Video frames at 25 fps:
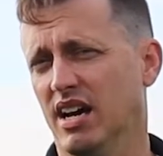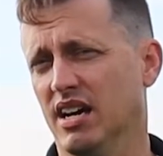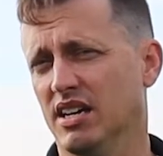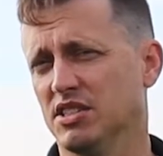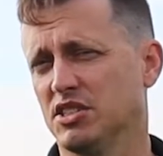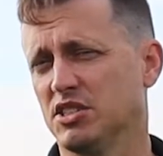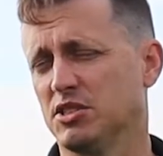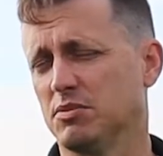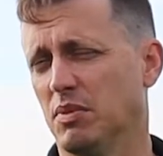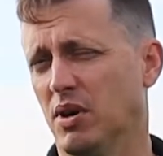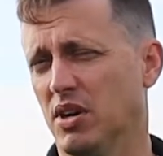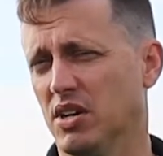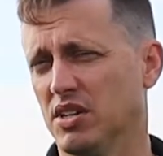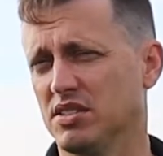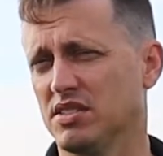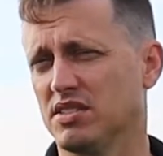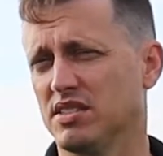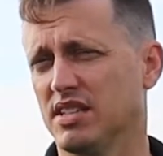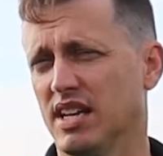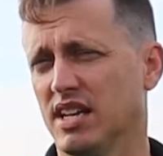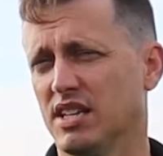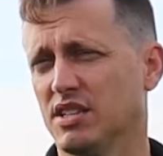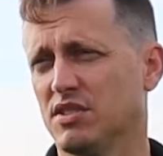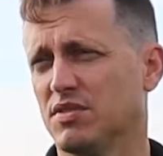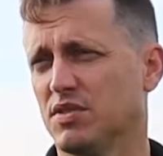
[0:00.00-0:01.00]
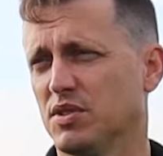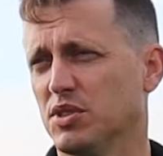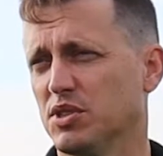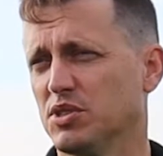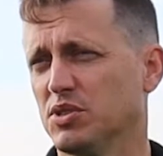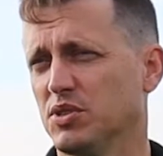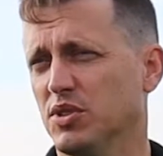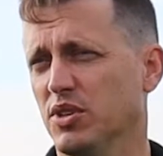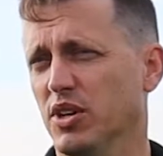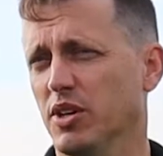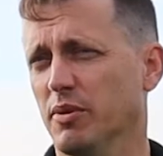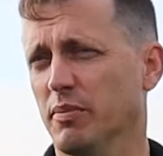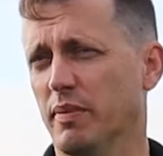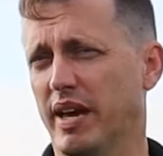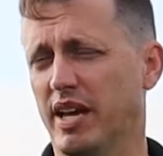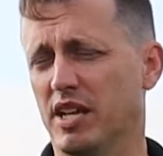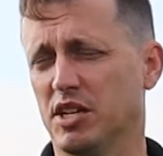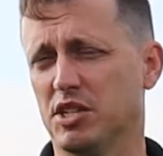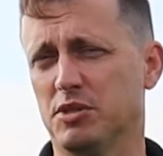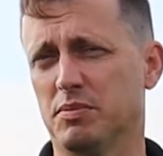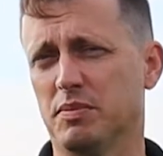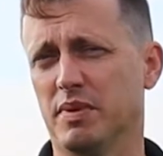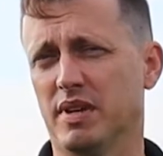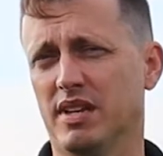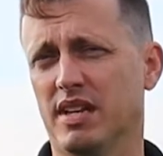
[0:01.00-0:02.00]
SMART stands for Soil
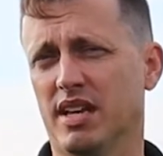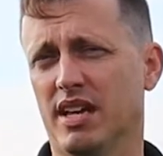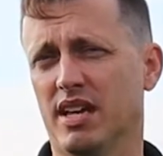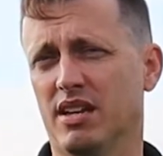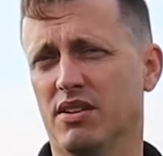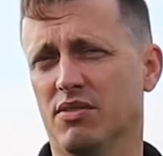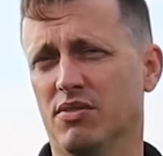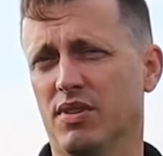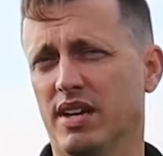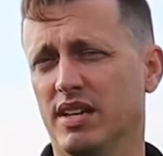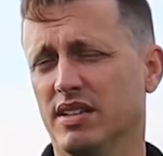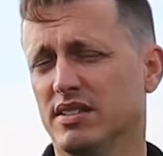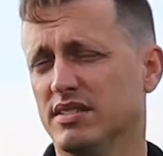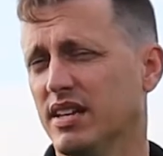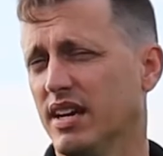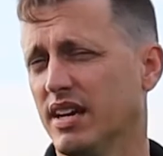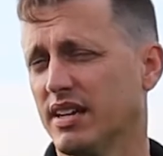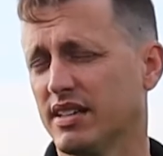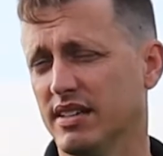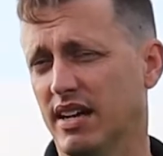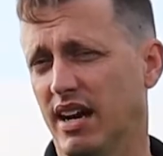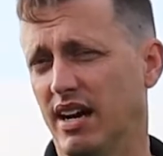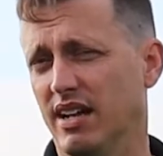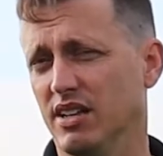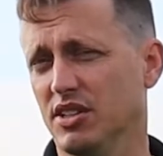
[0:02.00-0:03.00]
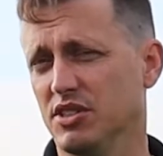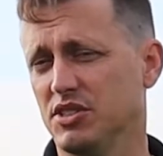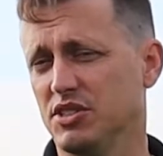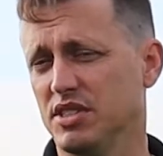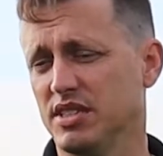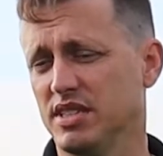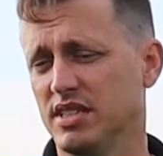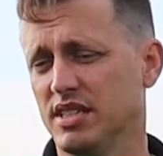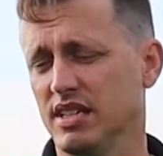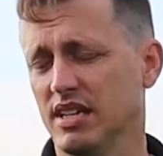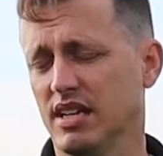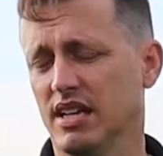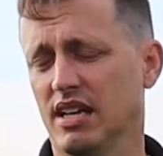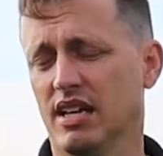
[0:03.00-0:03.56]
Management and Rate Technology.